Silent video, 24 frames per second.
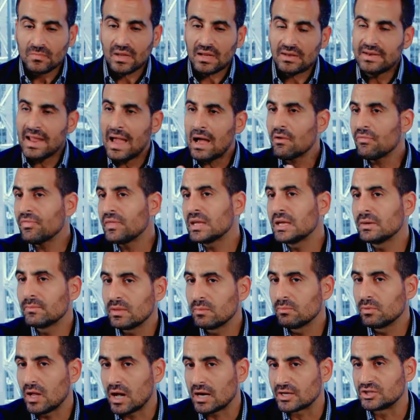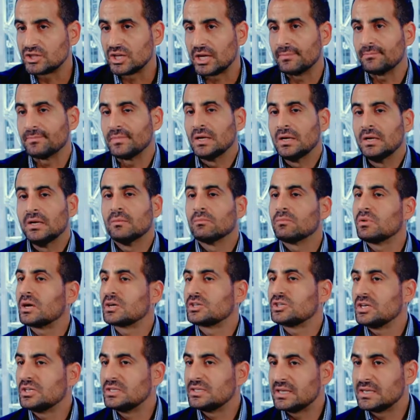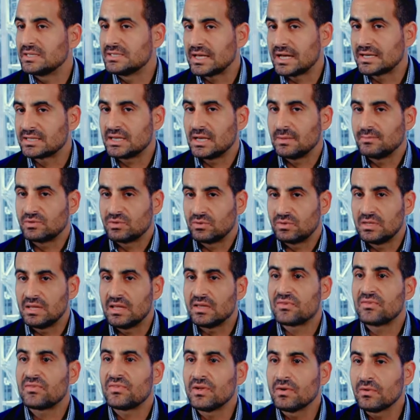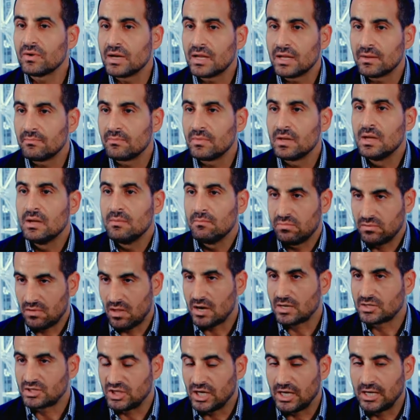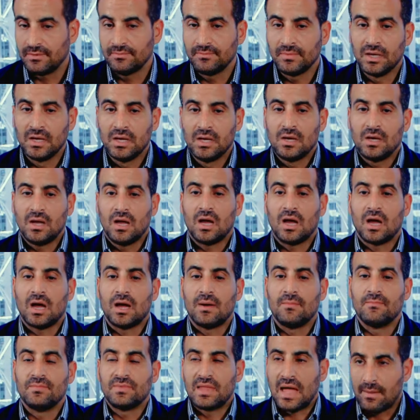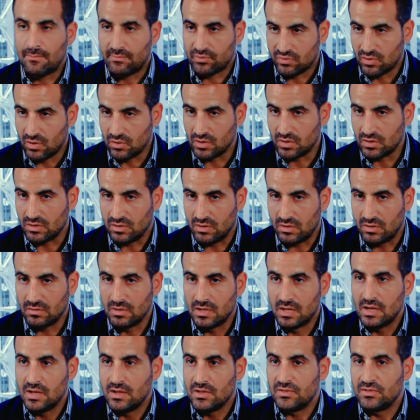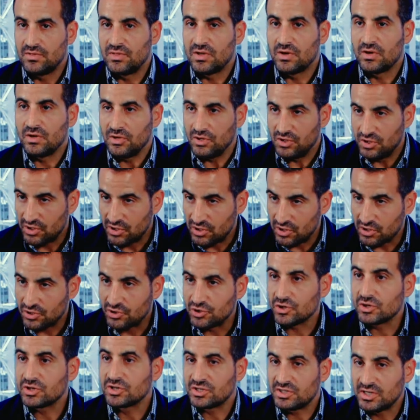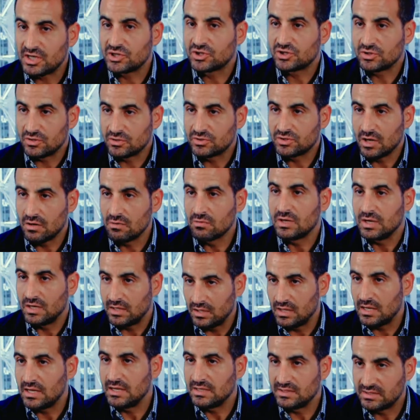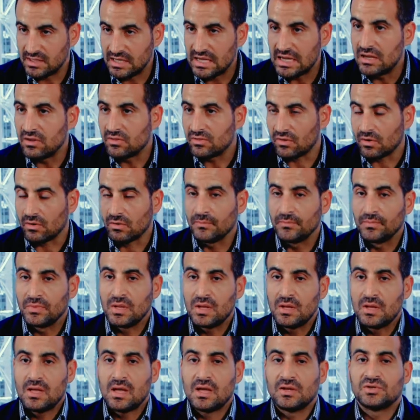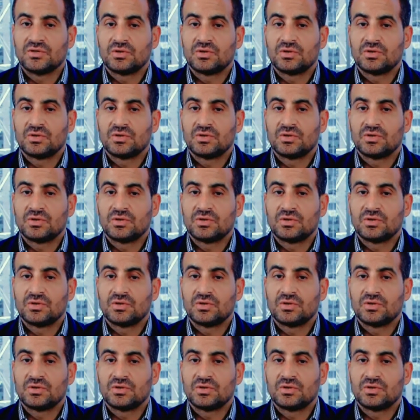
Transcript: Now think of the blockchain. Blockchain is the exact same. So in the Ethereum blockchain, that protocol, the jurisdictional token is Ether. And